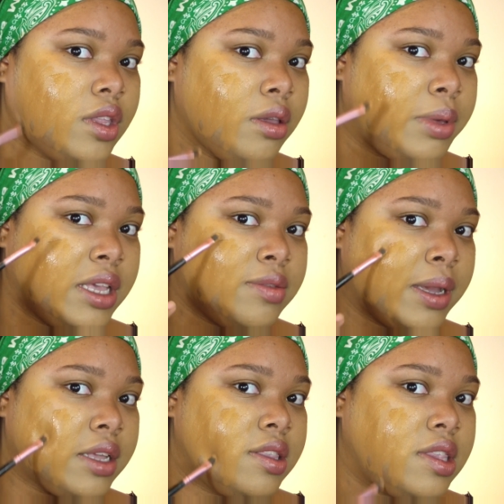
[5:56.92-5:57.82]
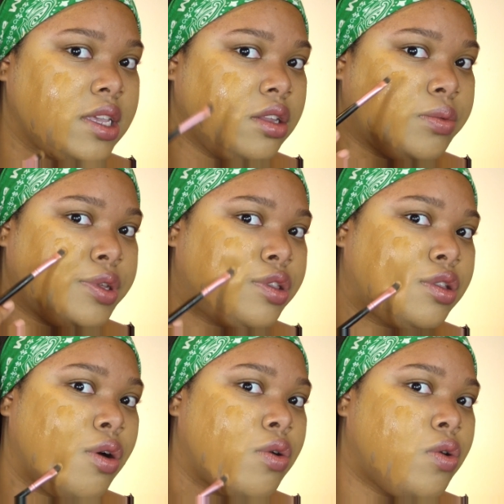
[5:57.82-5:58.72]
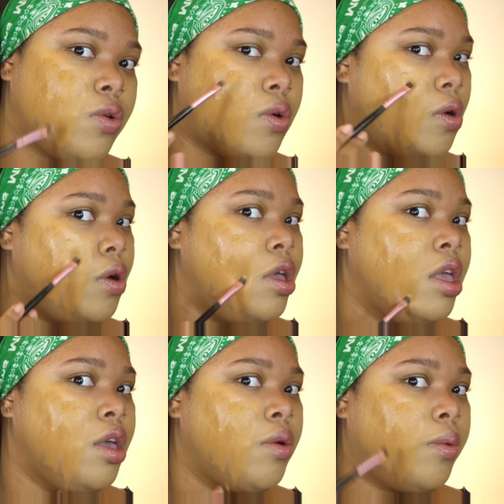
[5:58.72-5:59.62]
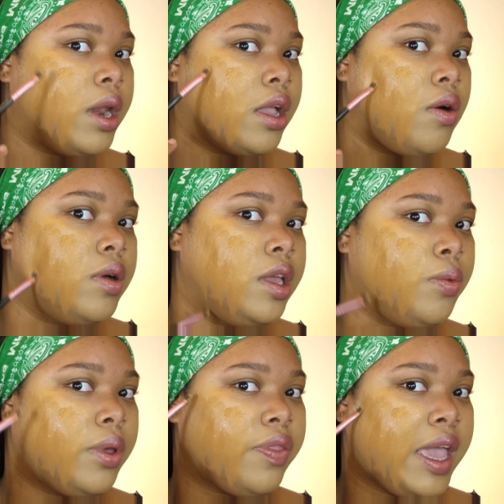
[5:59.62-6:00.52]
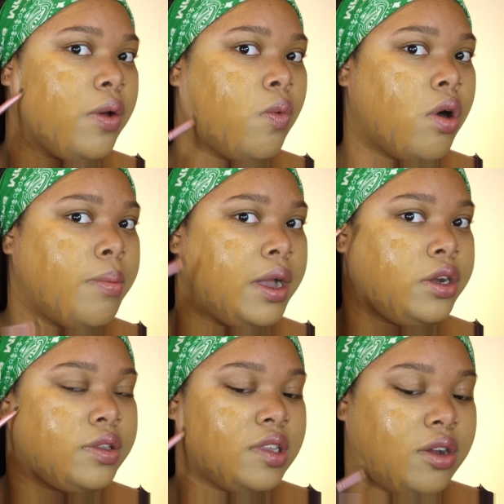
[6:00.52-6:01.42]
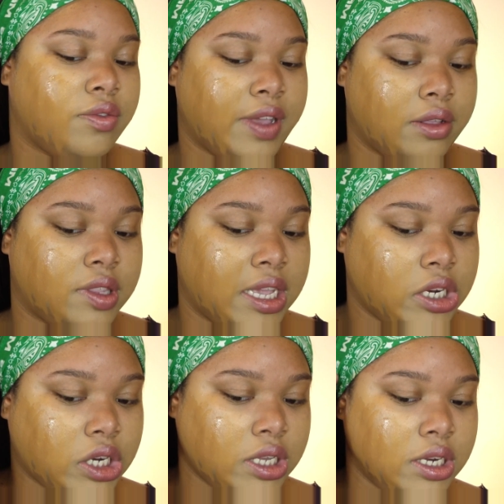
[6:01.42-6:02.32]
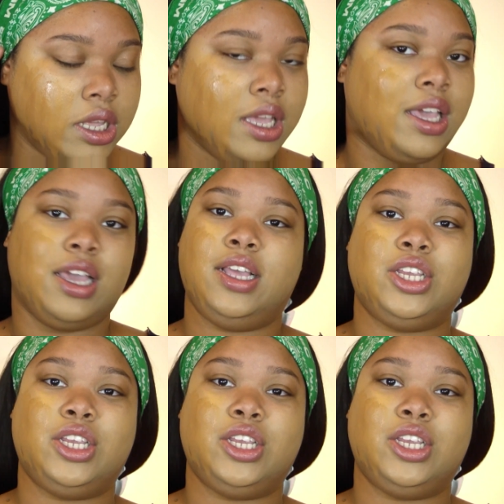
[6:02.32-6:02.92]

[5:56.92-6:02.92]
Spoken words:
because my concealer was so cool. When I go in with a warm undertone foundation, it's